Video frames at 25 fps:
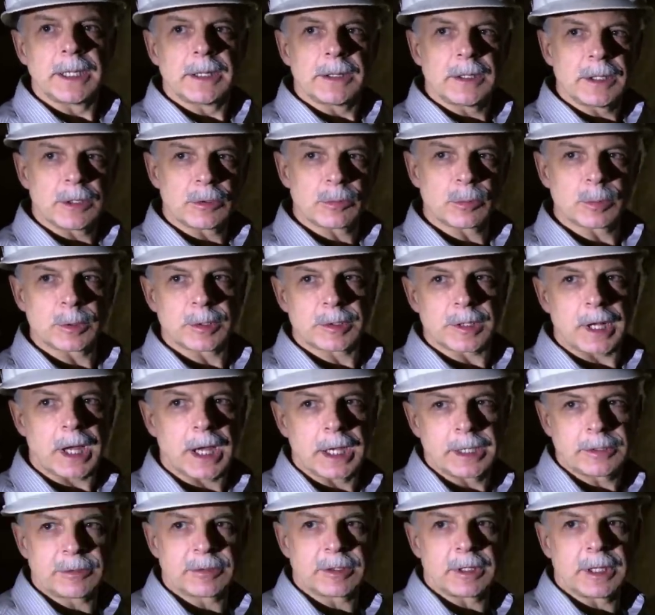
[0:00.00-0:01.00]
this would
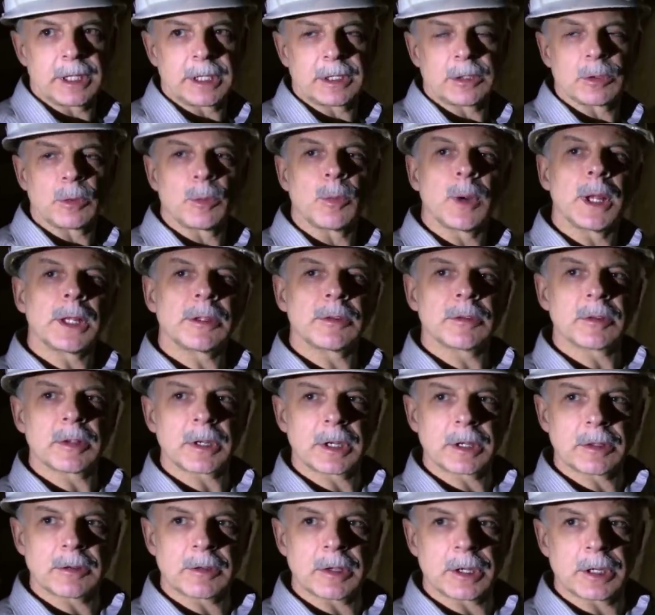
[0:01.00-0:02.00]
isolate the rest of
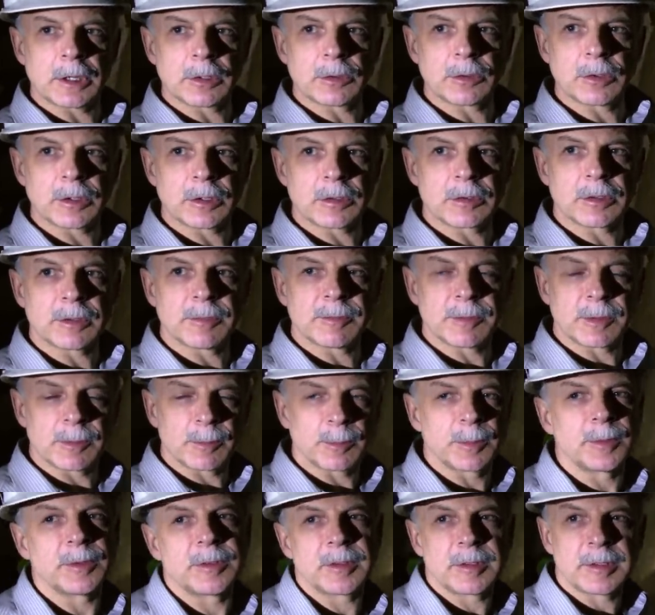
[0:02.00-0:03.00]
the tunnel system from
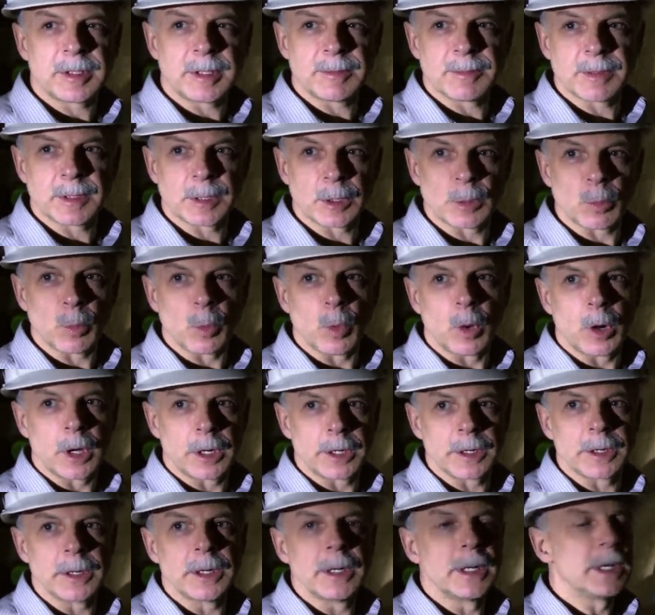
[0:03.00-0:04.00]
receiving the
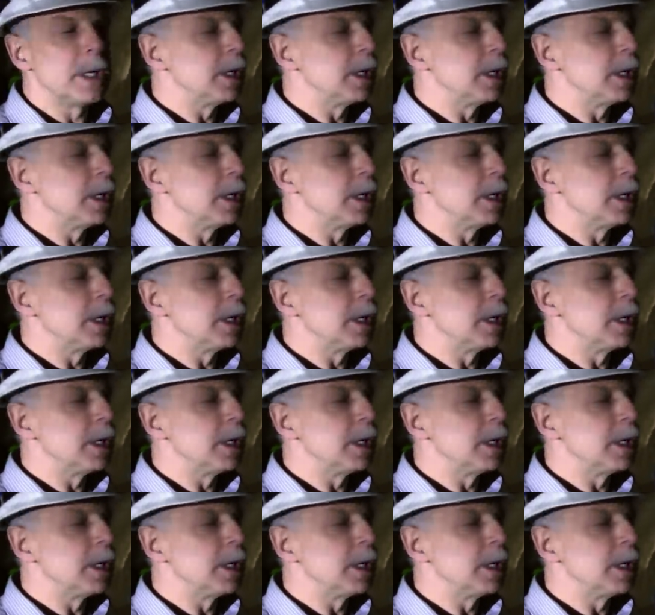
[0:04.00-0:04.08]
water.